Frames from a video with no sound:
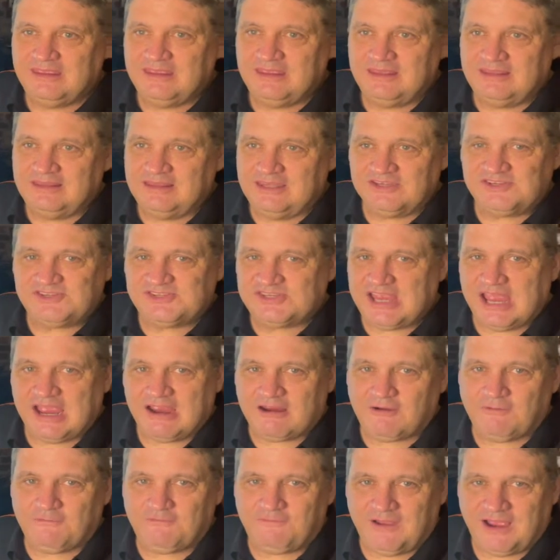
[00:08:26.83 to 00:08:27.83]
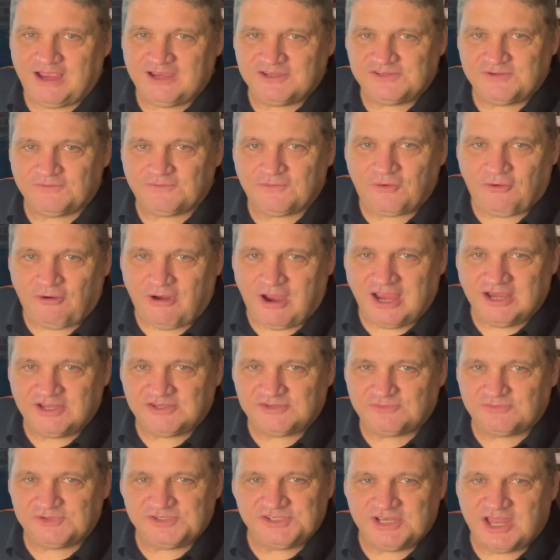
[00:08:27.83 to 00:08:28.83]
This sacrifice of
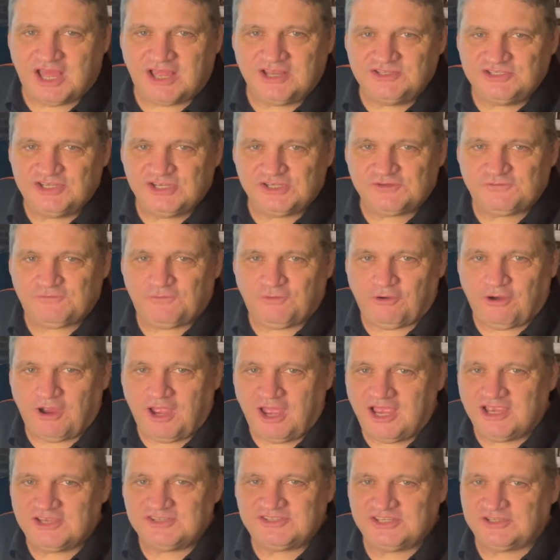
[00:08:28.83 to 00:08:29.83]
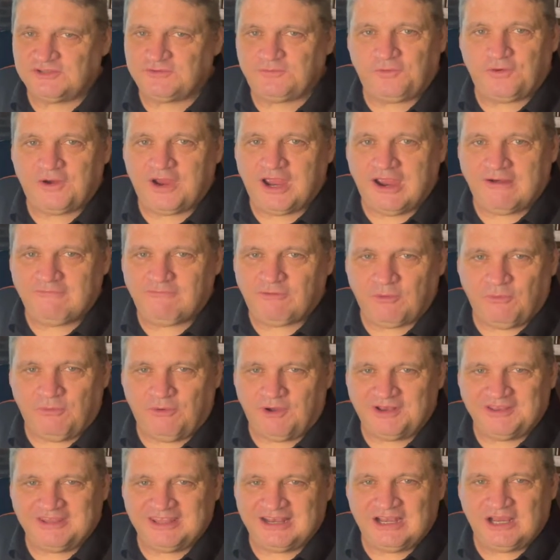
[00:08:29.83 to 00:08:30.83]
Christ was not just for us, it's for
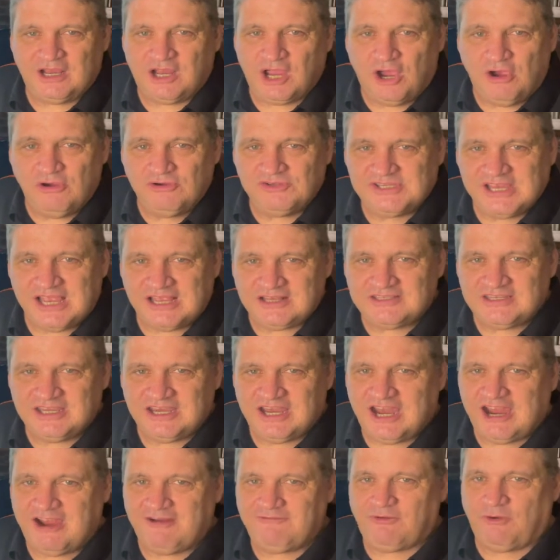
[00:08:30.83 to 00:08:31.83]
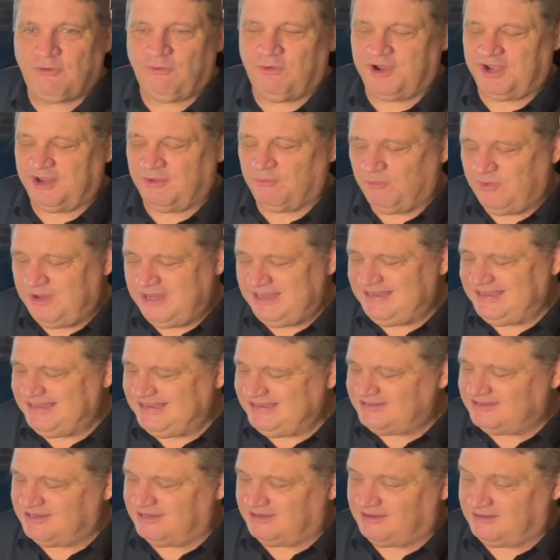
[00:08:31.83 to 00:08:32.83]
everyone, that it goes out to everyone. And we
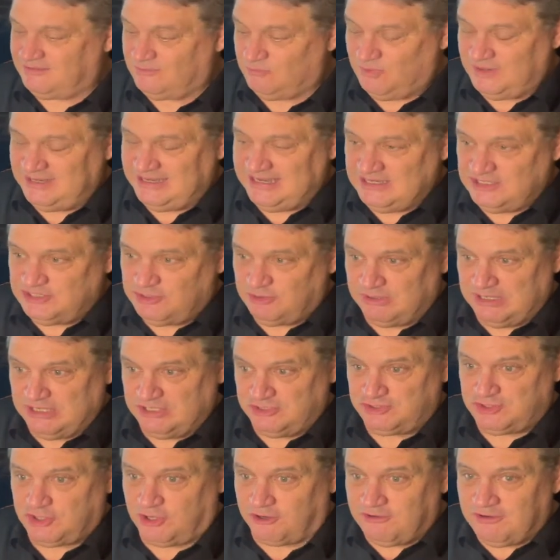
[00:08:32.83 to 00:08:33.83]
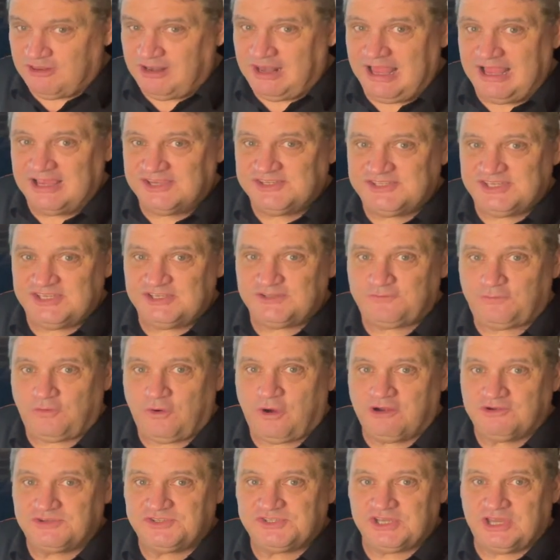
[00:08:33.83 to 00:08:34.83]
need to we need to internalize this for
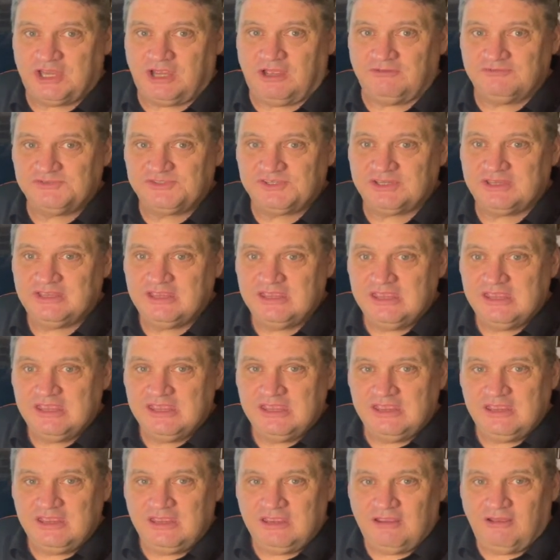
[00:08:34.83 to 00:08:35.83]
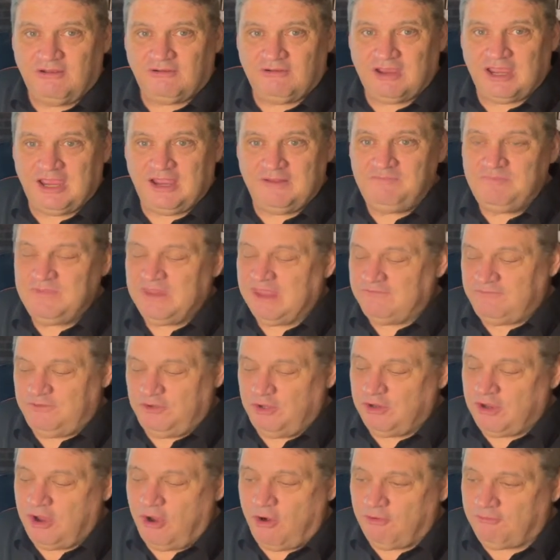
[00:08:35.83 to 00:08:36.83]
ourselves Okay, if
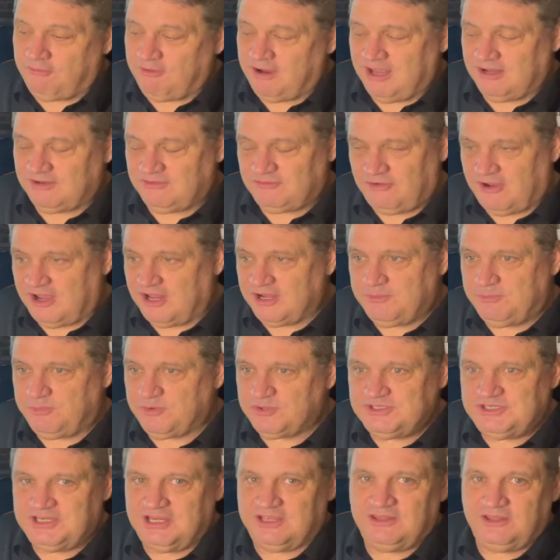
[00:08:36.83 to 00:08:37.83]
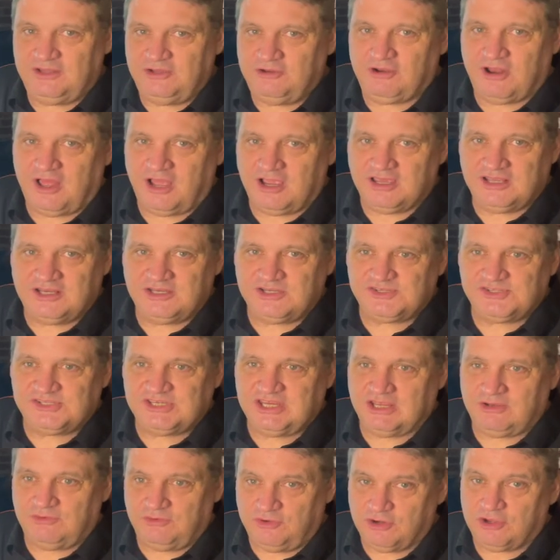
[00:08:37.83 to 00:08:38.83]
you go around trying to pretend that you're not going to
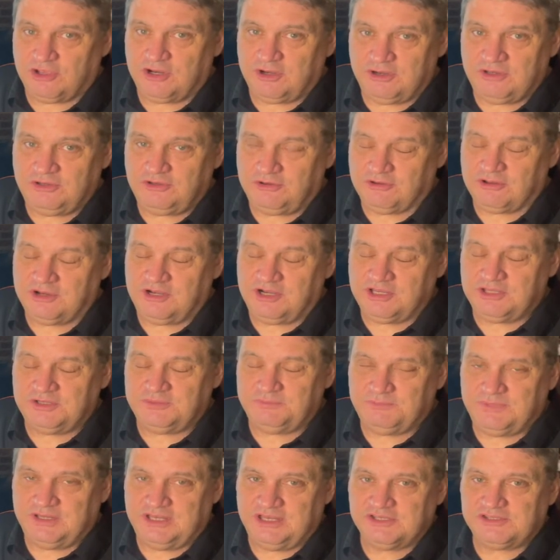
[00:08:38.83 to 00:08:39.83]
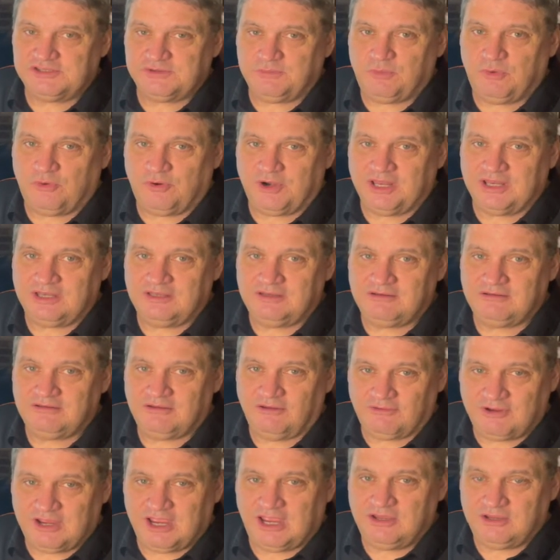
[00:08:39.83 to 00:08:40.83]
sin, you're going to you're going to be disappointed.
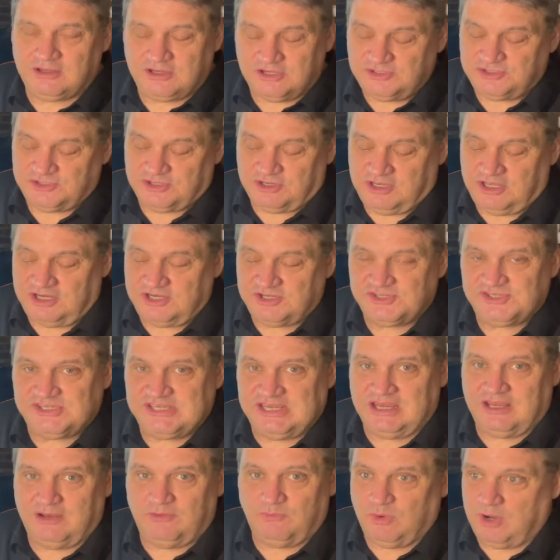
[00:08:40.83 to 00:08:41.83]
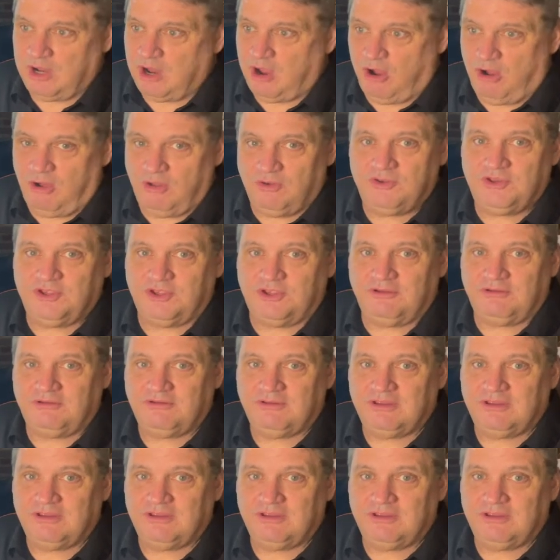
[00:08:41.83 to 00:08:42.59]
Okay, because you're going to sin. We all do.